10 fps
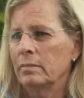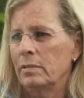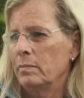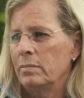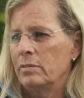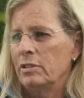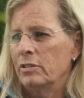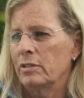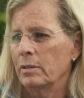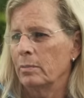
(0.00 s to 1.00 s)
the
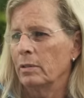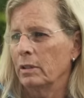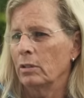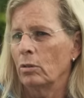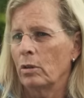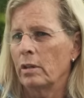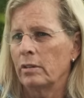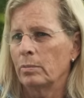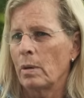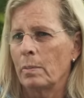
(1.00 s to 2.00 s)
just the really glory of
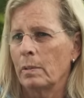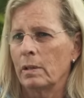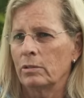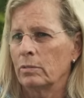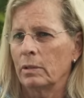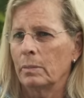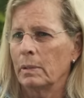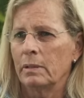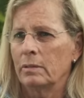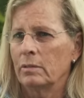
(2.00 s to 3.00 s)
this property. has really
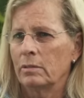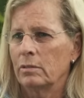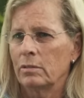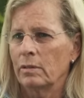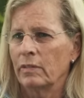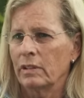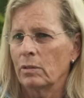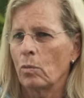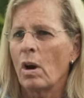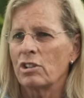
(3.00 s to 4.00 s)
been terrific
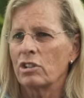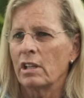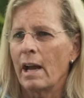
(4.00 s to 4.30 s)
to watch it